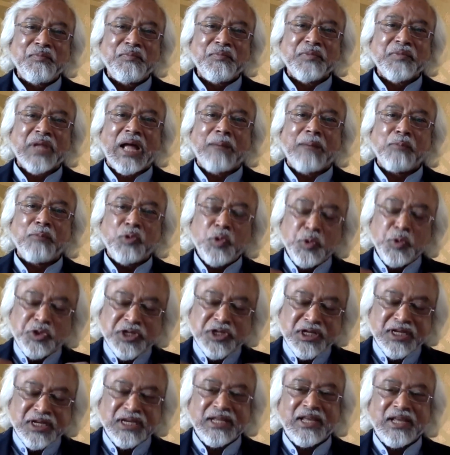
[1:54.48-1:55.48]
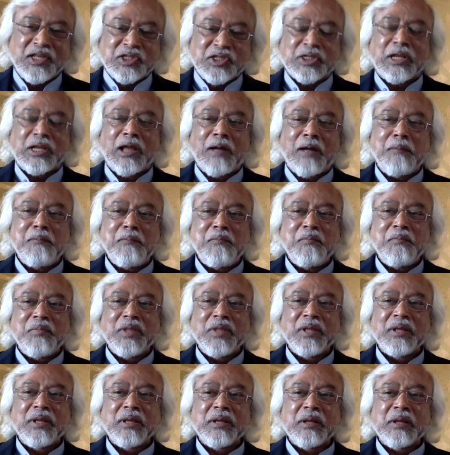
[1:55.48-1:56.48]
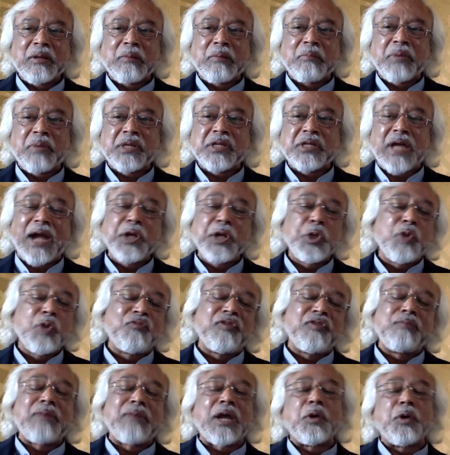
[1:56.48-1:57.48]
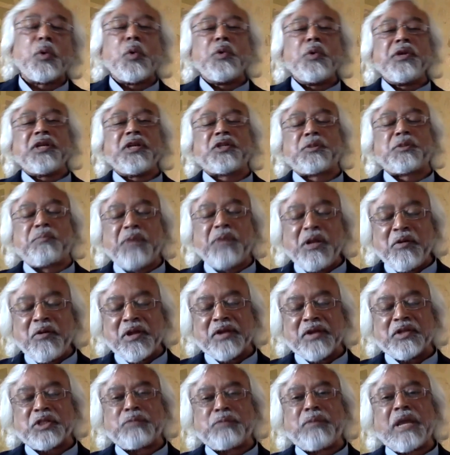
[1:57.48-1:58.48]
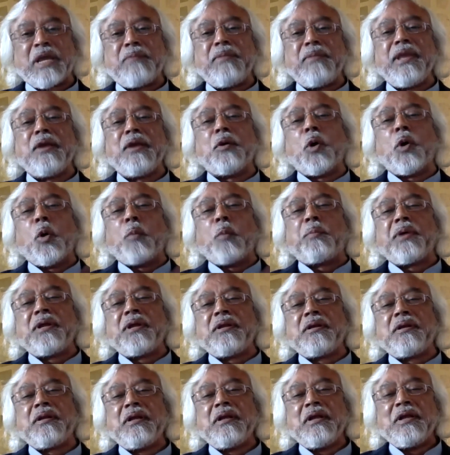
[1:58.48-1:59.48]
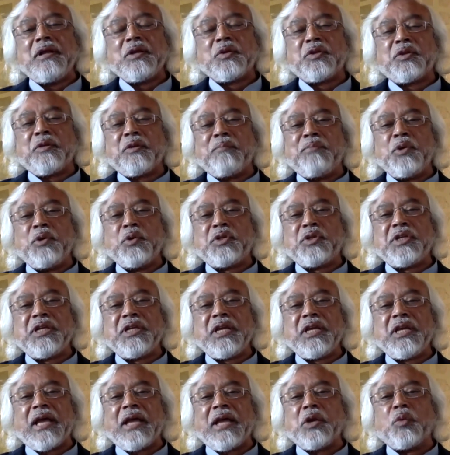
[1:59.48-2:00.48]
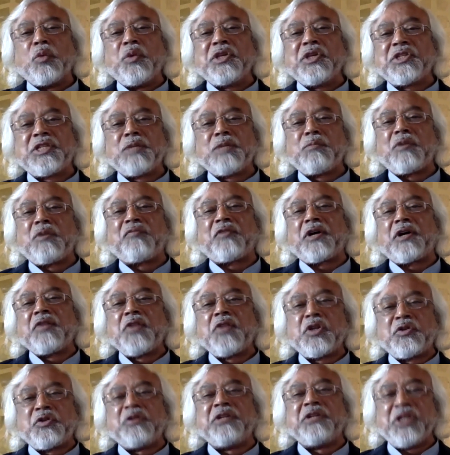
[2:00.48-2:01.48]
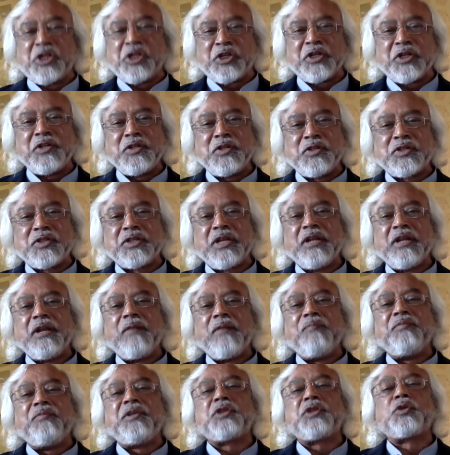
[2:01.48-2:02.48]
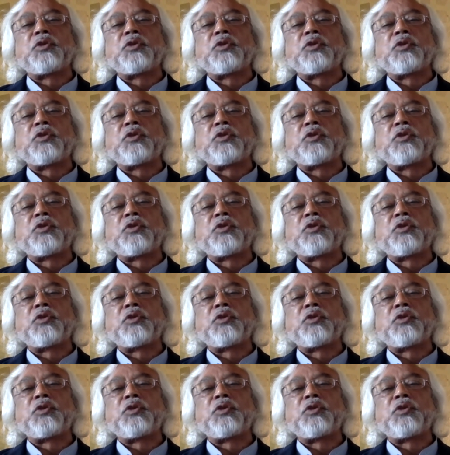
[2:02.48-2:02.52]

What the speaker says: I'm rooted in Islam, but I know from my own experience, by being open to the beauty and wisdom of other traditions, this